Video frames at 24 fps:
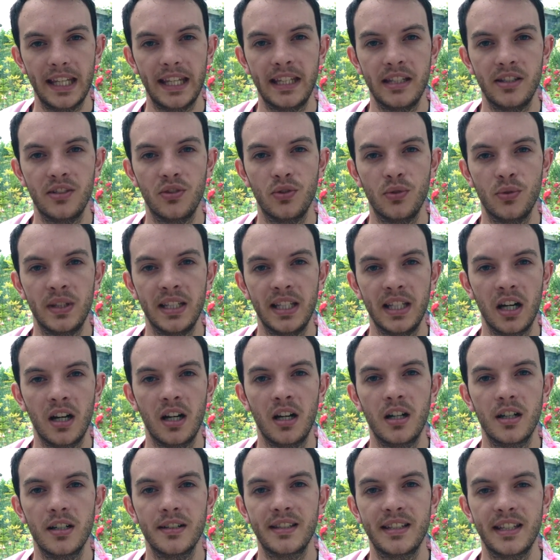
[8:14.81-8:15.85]
into the
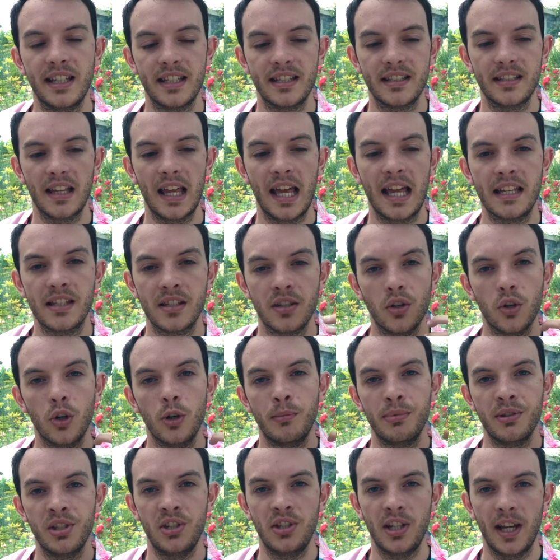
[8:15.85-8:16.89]
artist as an
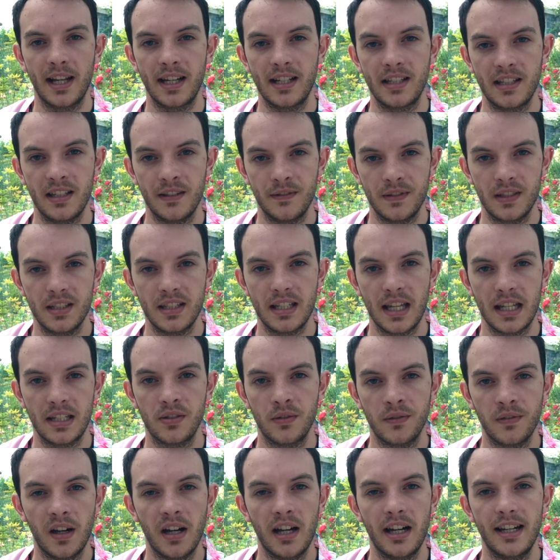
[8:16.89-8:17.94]
objective set
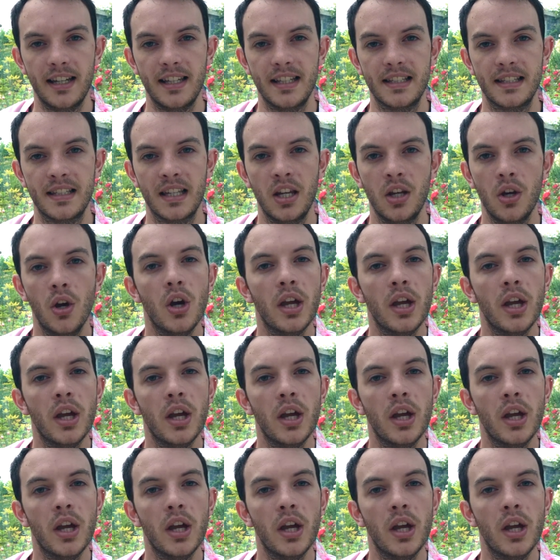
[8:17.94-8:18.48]
of eyes,